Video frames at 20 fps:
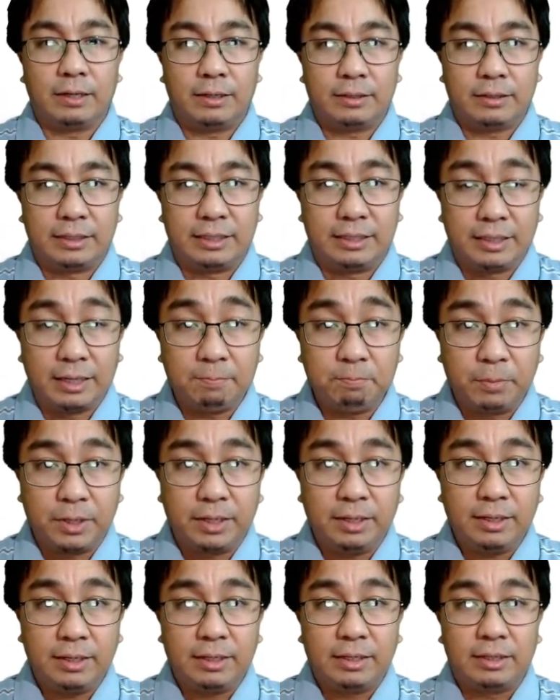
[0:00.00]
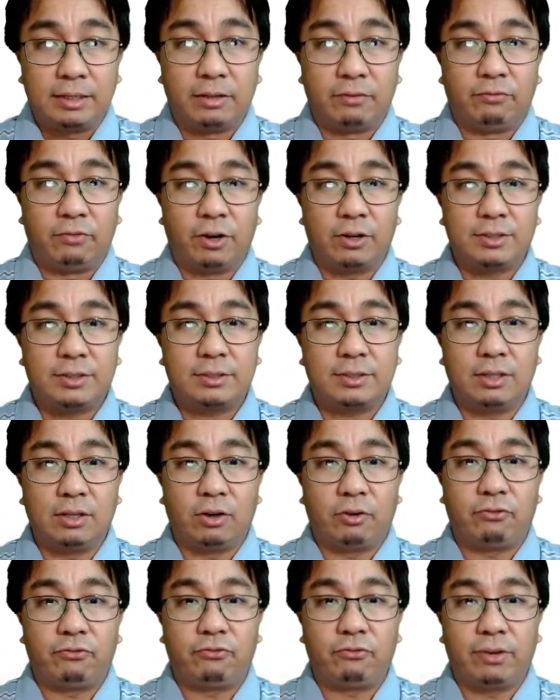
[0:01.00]
determine the velocity
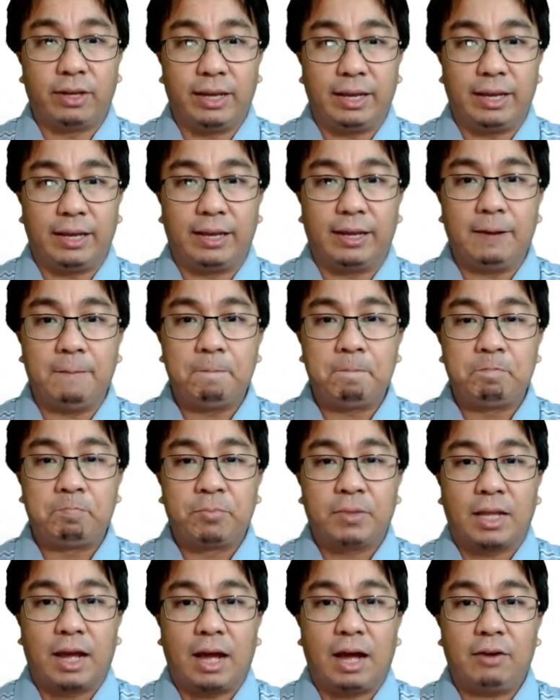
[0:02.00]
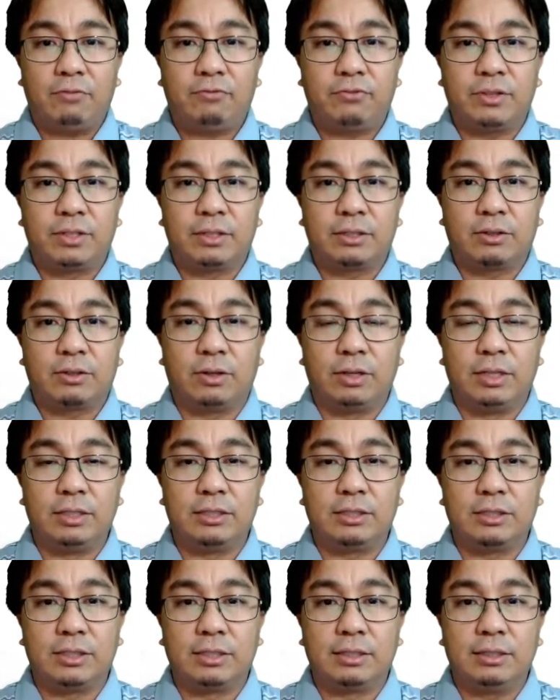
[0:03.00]
of A after
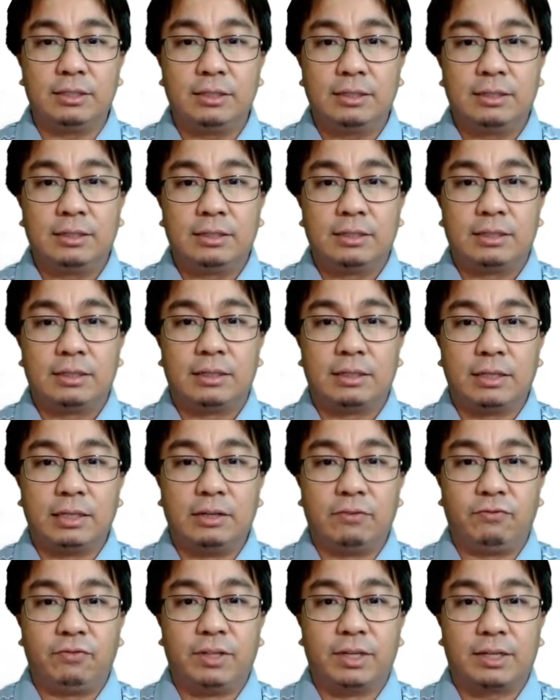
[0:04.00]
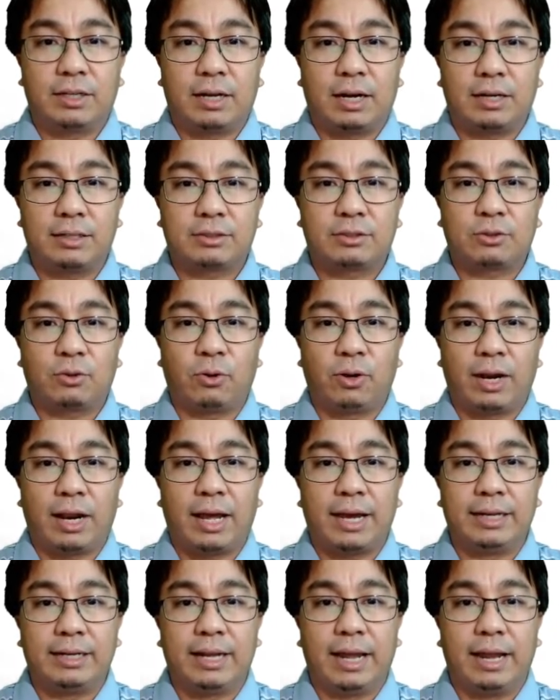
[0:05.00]
collision if the cars
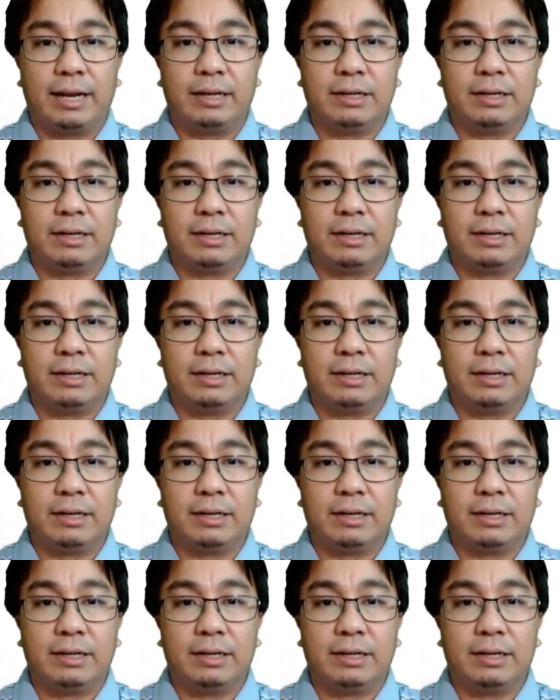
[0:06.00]
collide and